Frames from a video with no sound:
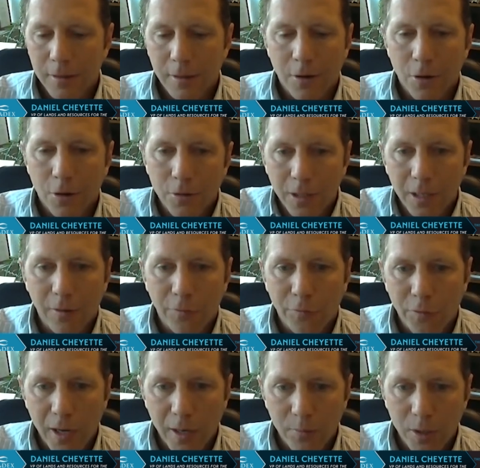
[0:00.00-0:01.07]
I think, hardly a
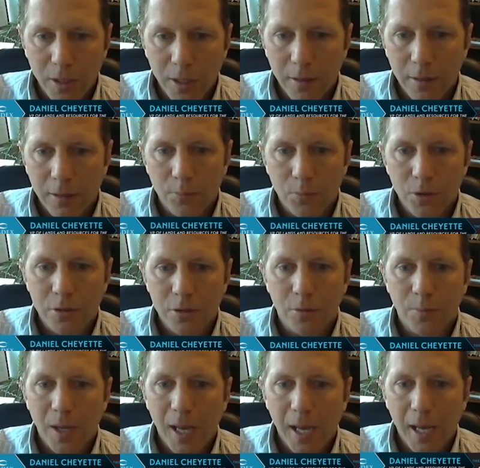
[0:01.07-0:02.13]
family in
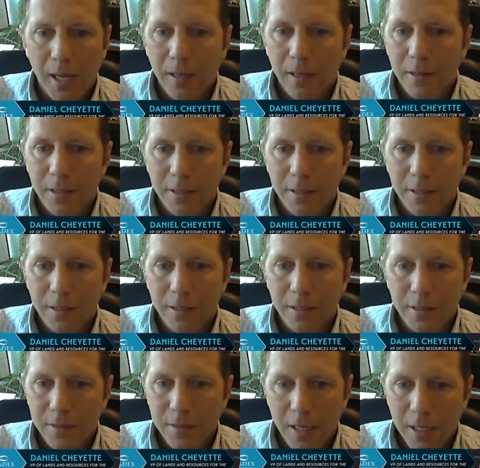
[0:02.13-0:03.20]
Bristol Bay that
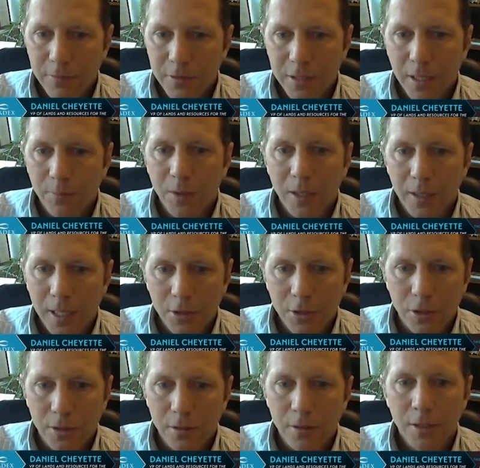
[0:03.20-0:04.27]
doesn't have some
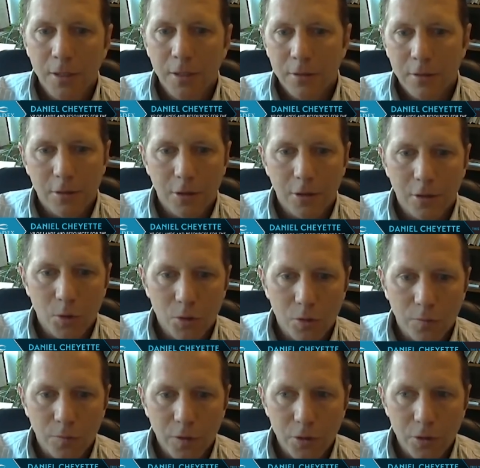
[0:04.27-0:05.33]
connection to the commercial
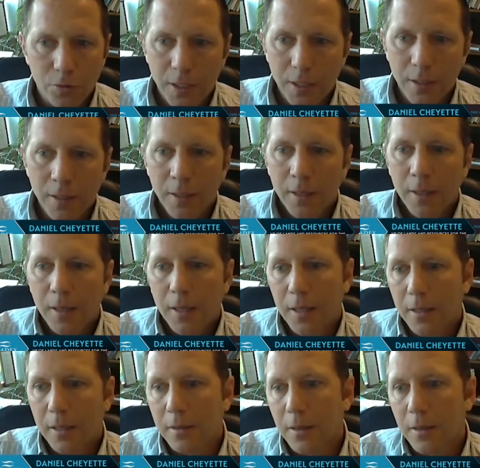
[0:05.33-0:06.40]
fishery,
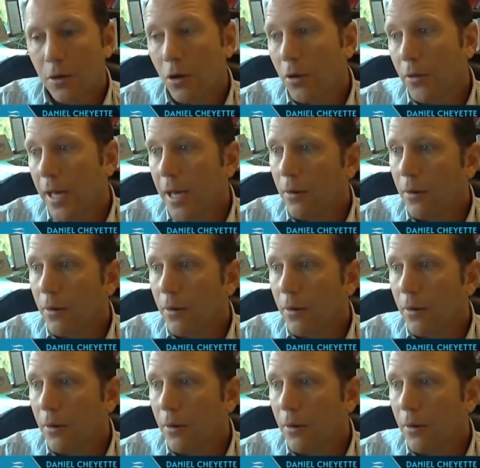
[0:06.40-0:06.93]
and all that